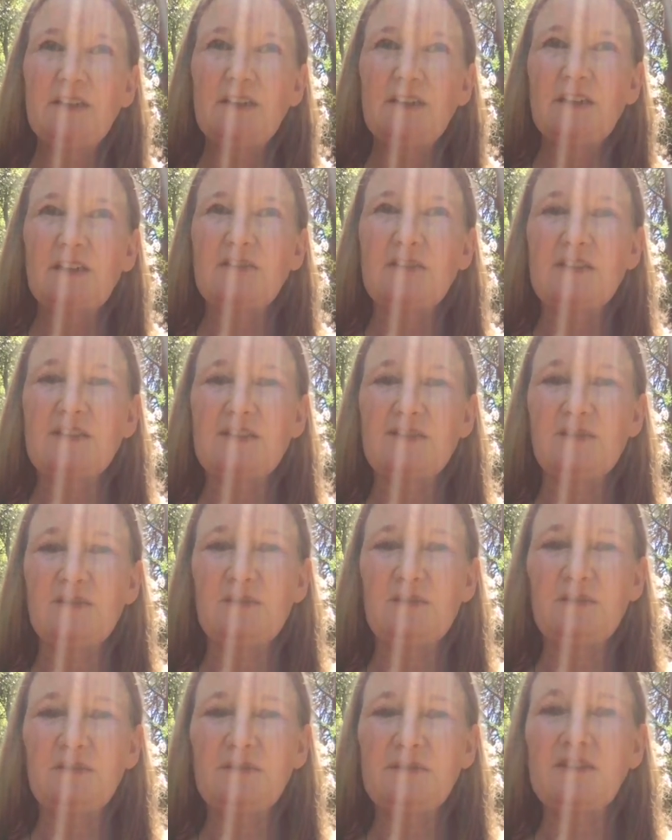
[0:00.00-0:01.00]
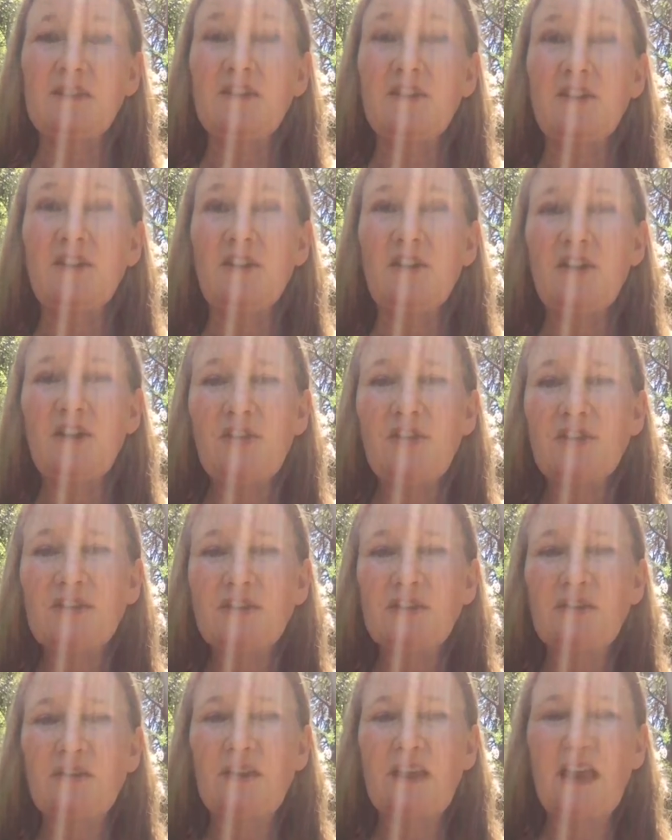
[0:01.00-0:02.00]
crystals that the Earth
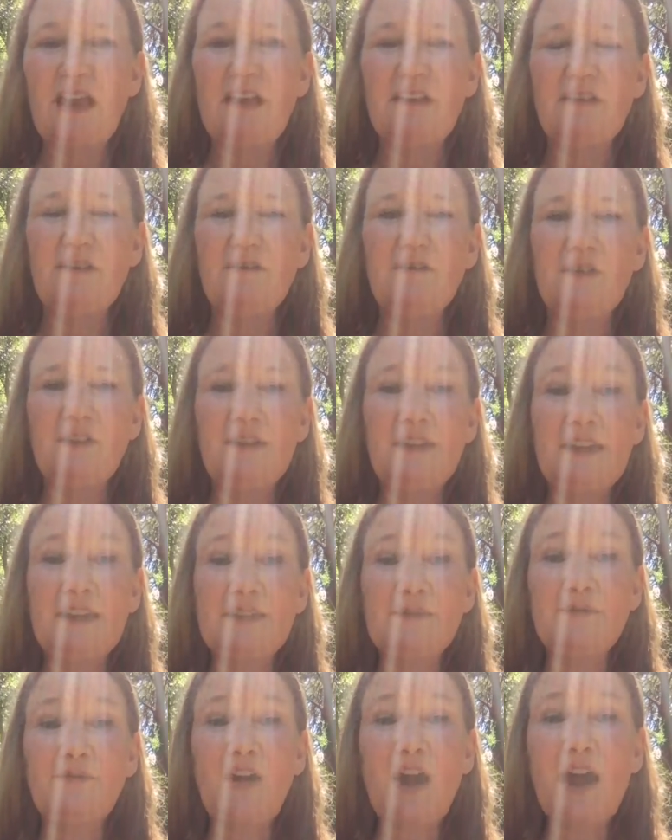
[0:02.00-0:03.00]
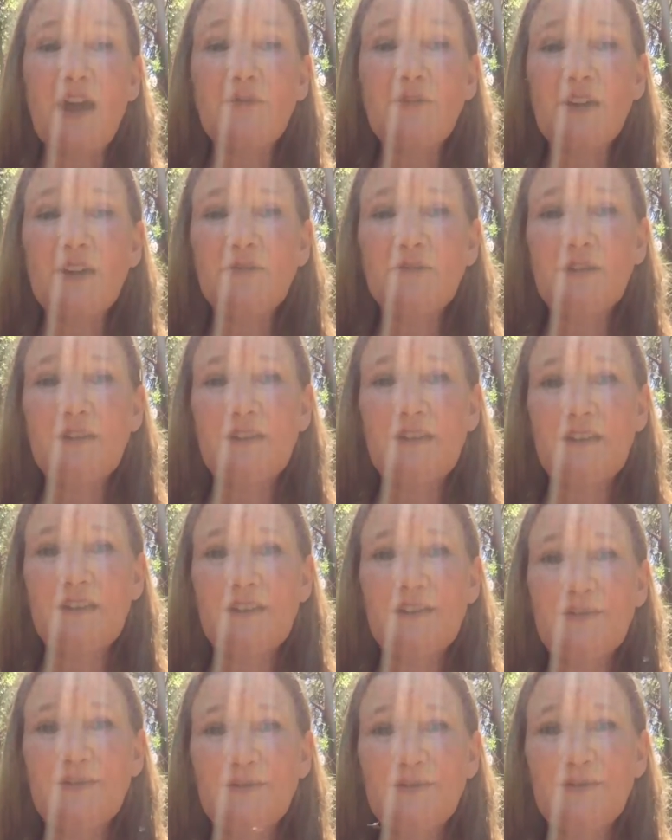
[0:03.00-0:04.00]
has created for the next 500
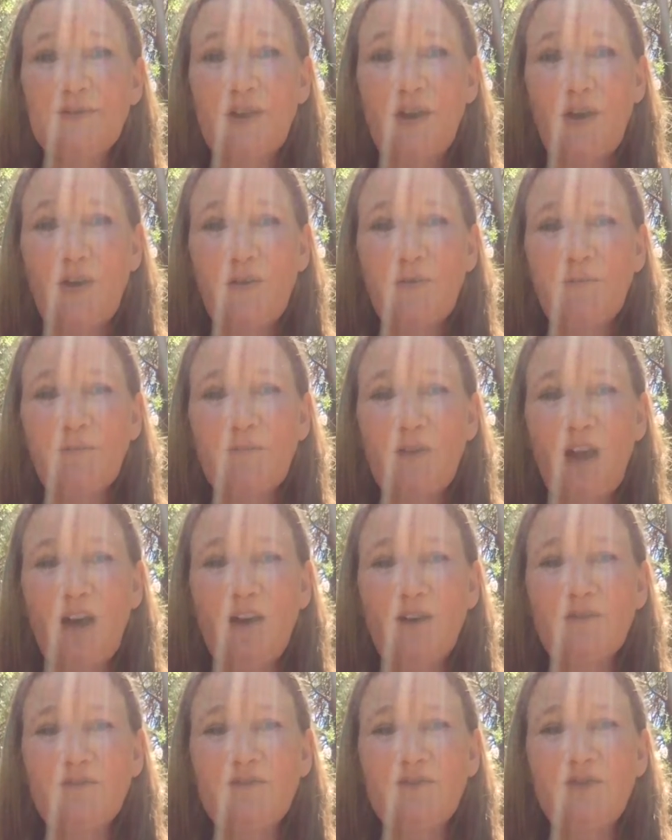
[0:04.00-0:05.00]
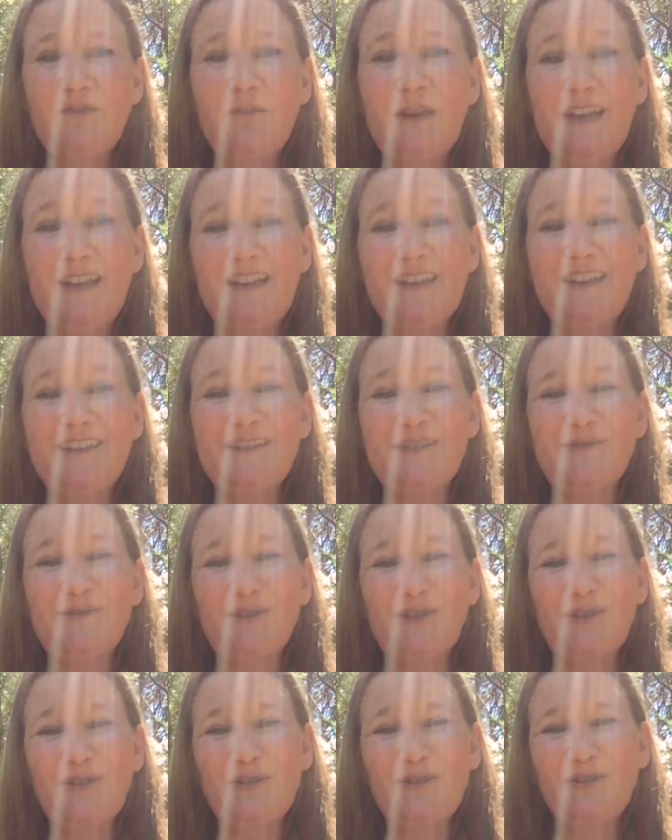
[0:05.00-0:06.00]
years or so of humanity's
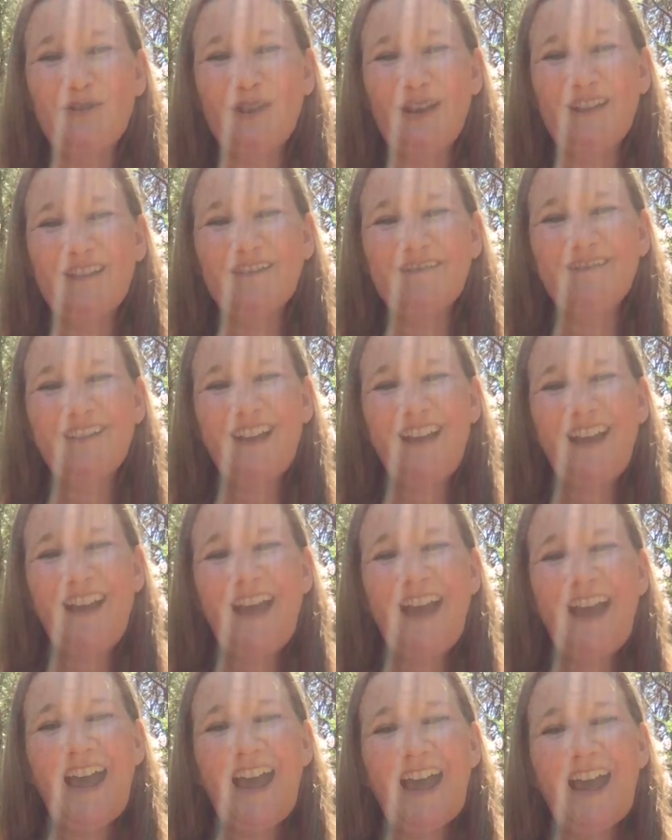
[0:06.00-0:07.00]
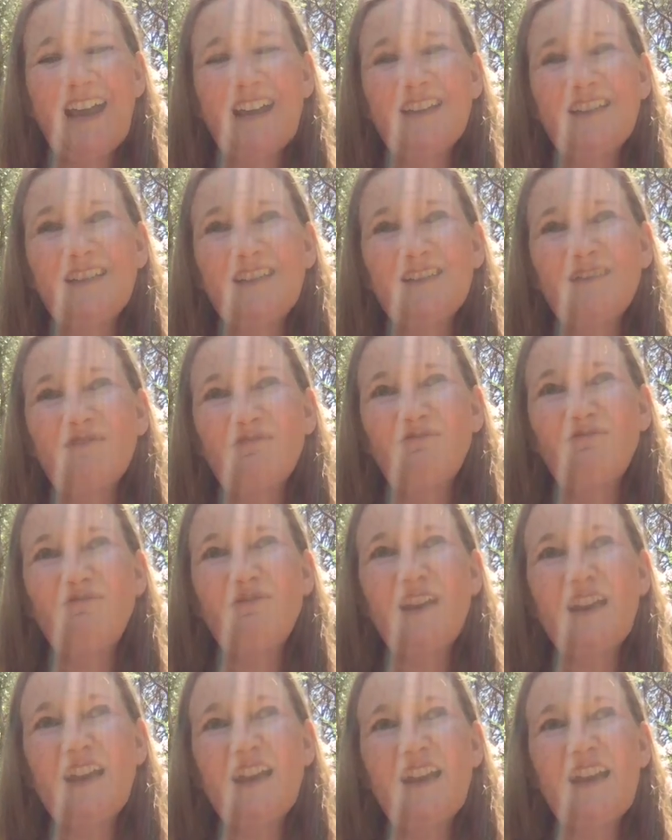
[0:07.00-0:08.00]
evolution. And
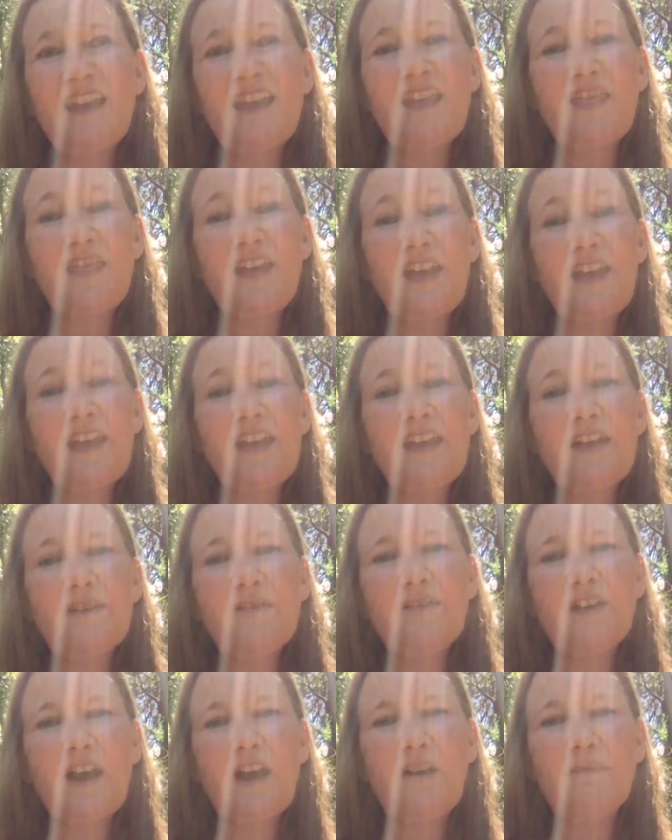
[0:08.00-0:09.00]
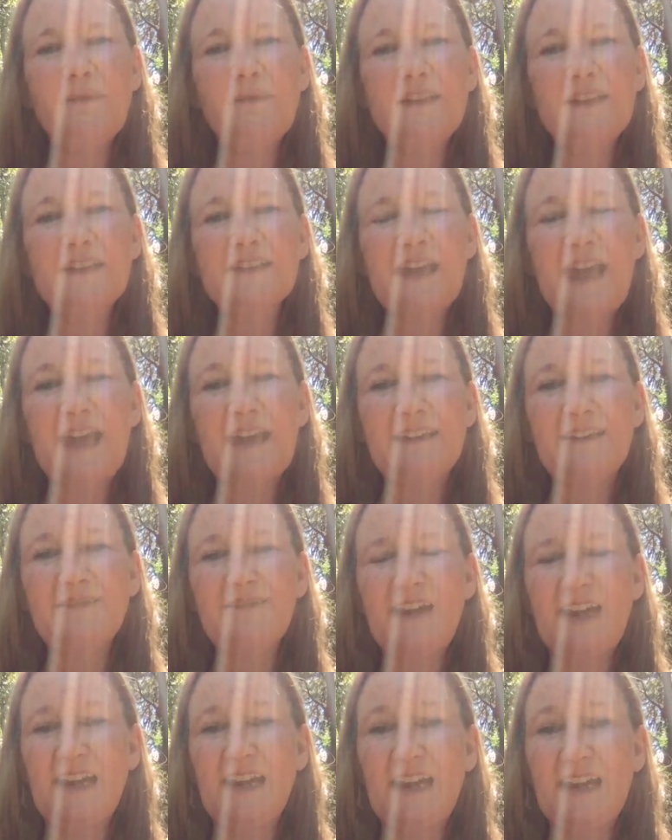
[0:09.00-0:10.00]
really, they're here for helping us
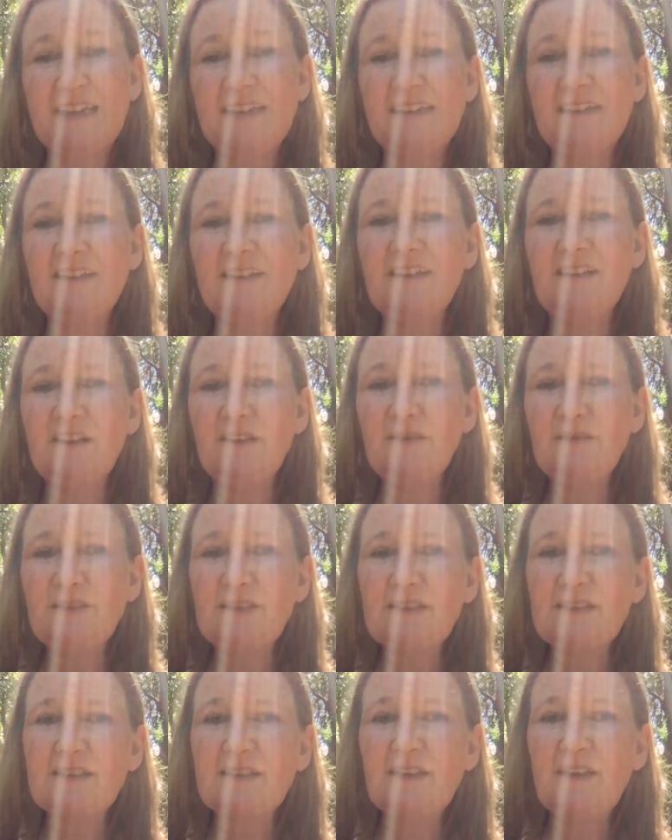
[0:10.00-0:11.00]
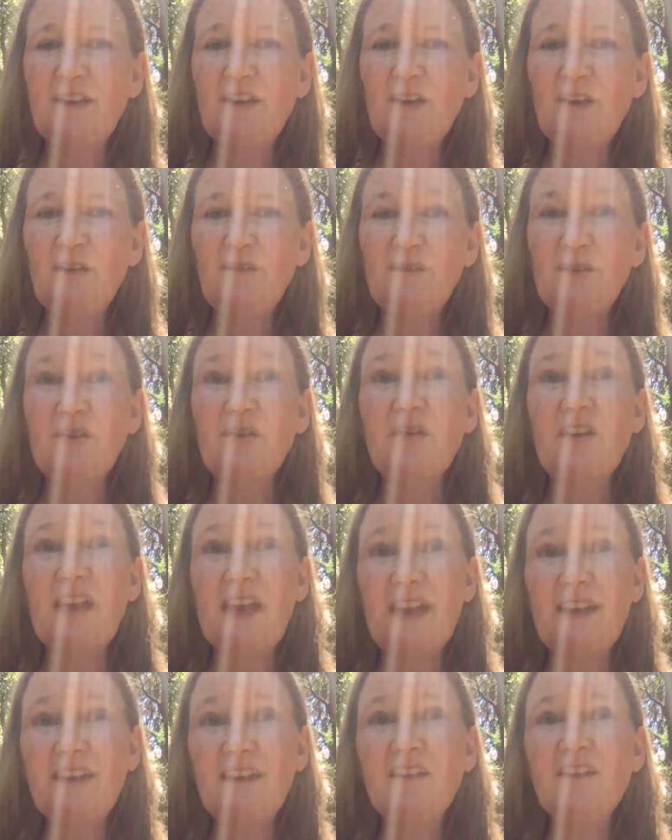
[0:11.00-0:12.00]
activate latent gifts, for
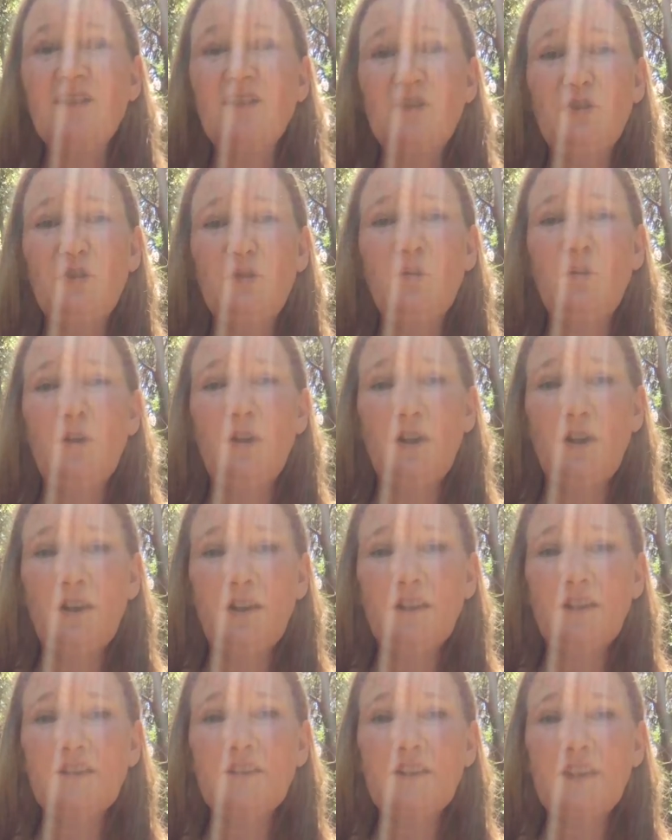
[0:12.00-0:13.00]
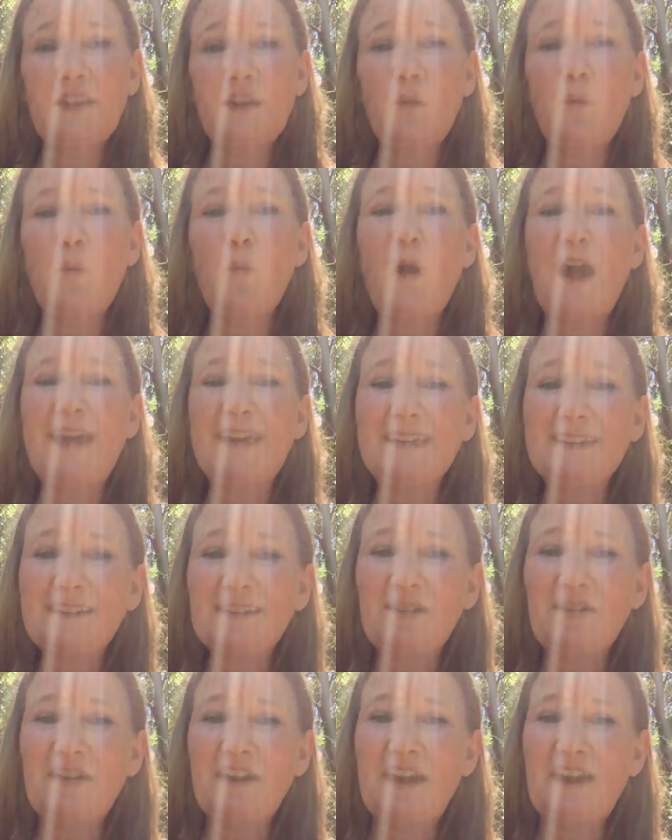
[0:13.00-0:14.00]
creating the new world that awaits
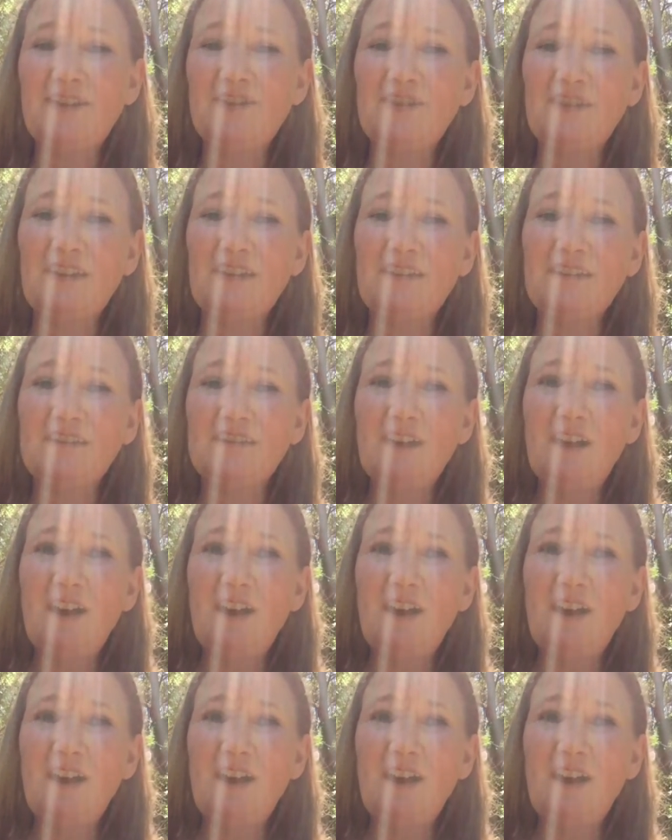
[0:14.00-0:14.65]
creation